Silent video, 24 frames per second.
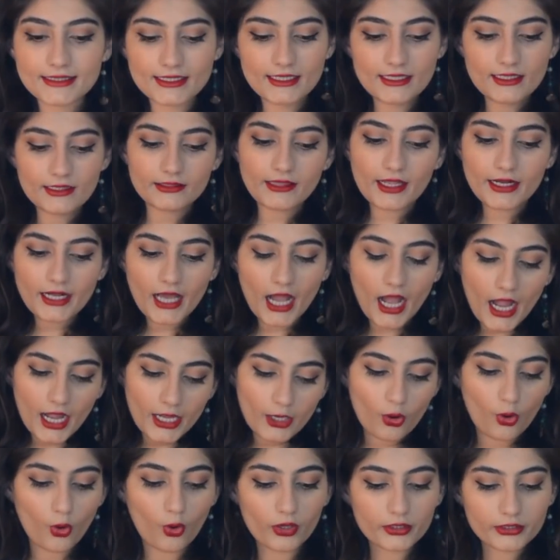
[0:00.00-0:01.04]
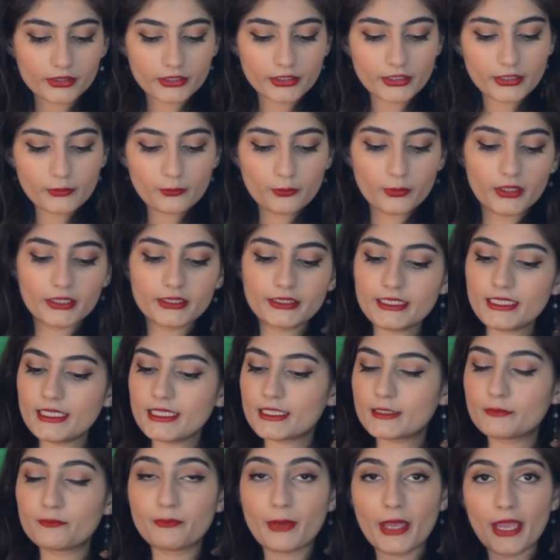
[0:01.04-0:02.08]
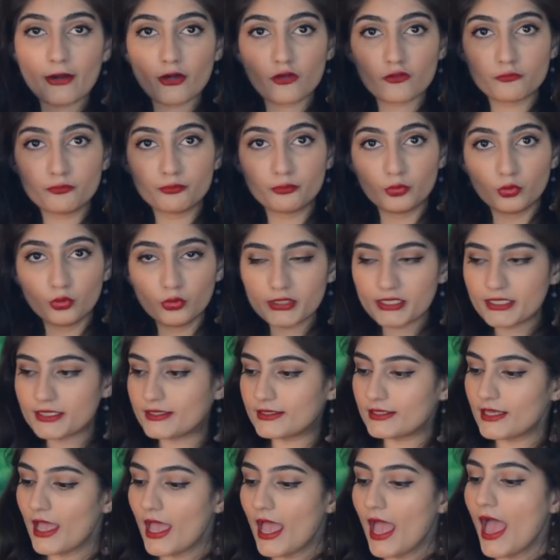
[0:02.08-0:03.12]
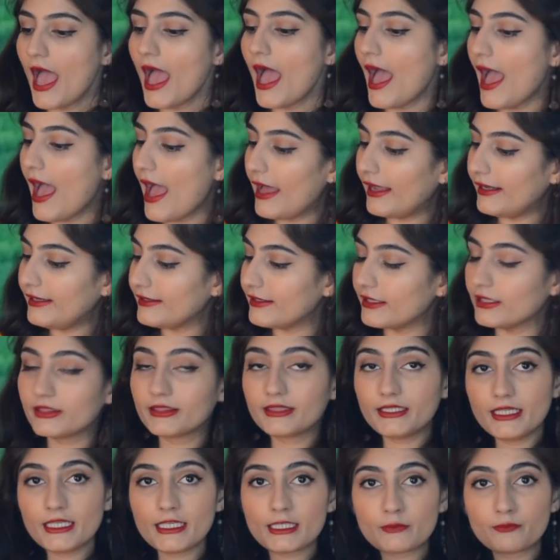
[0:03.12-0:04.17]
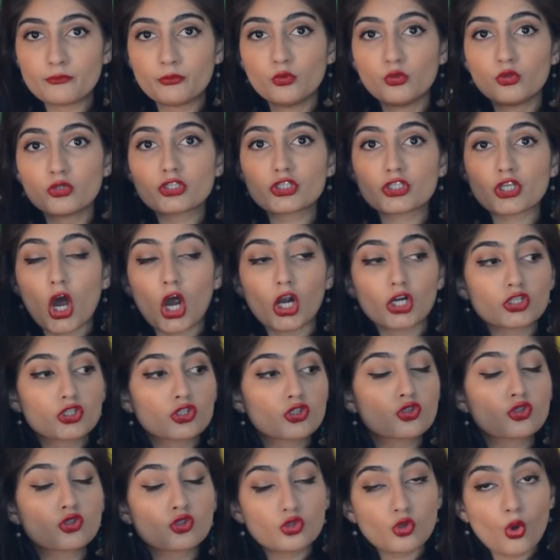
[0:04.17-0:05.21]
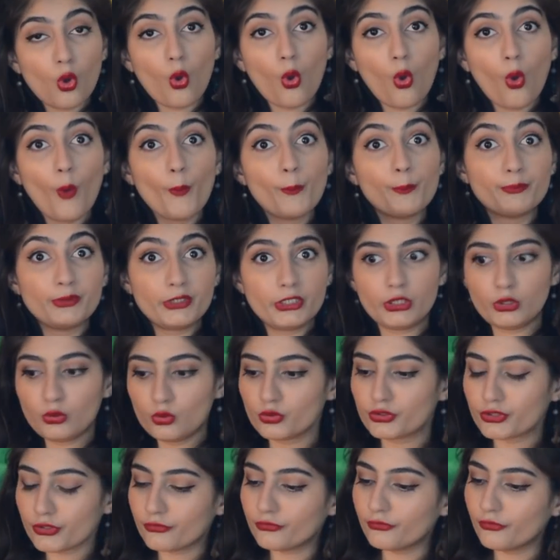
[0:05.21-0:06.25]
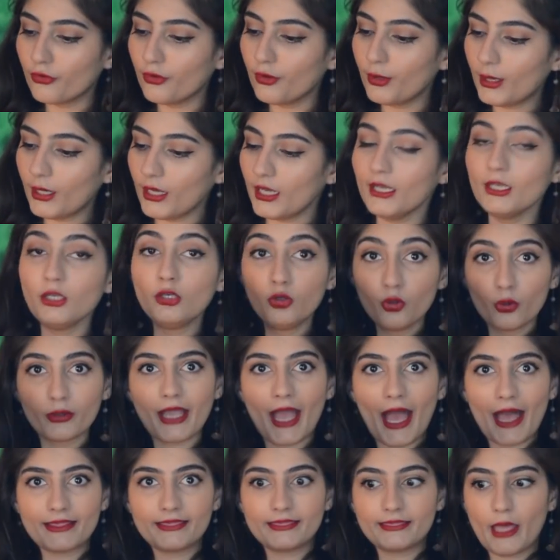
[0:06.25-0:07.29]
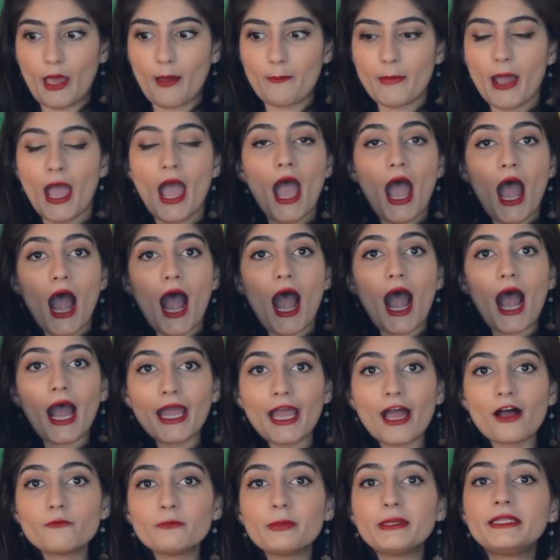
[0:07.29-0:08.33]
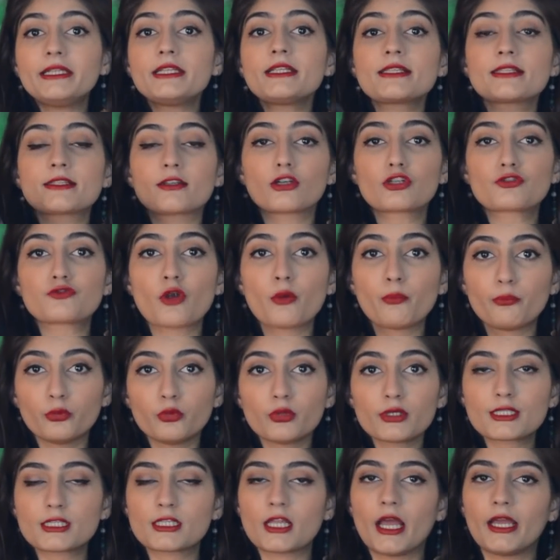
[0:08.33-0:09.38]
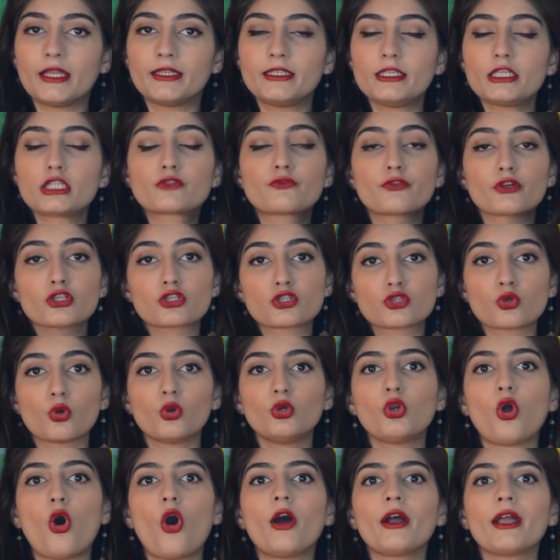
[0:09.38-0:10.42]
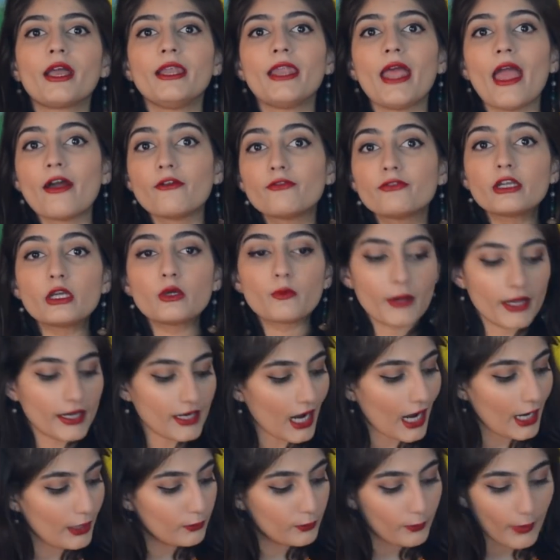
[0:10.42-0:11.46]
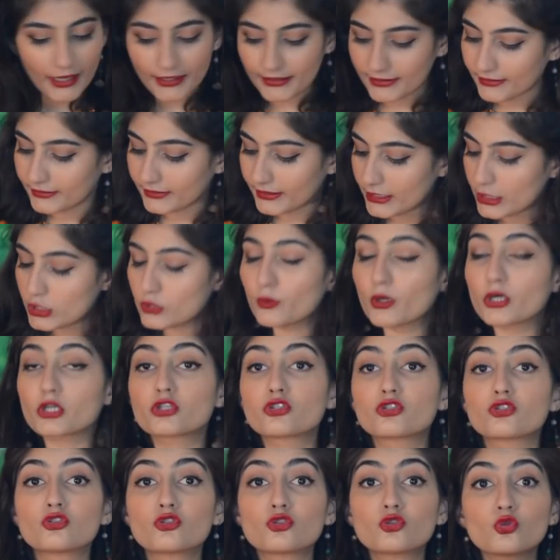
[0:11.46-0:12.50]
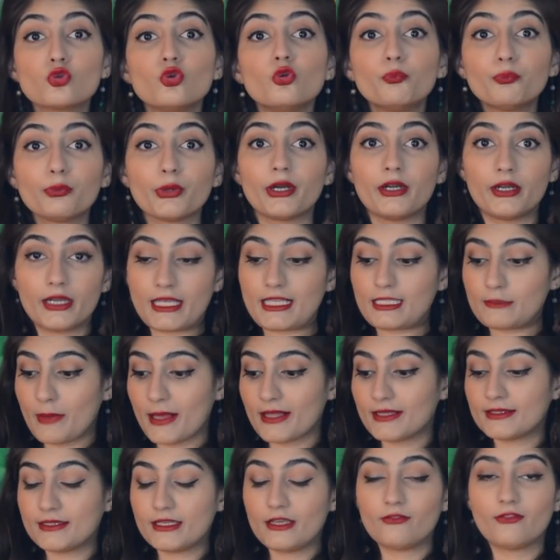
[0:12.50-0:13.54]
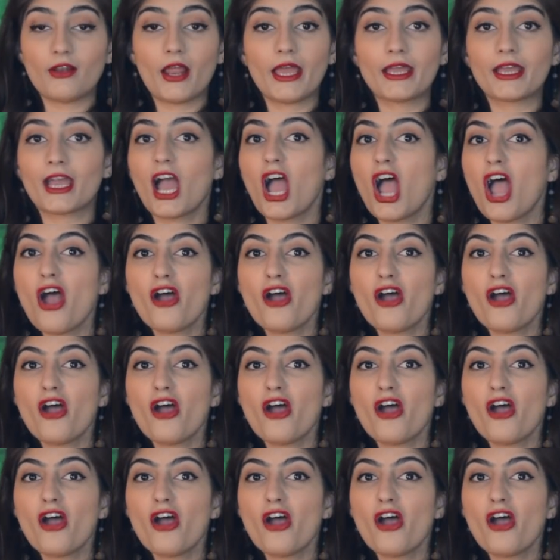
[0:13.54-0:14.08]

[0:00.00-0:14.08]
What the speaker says: thing that I ordered were these pair of boots, and these boots are so beautiful. Look at them. I have been in search for boots like these for so long, and everywhere I went, these were super expensive, like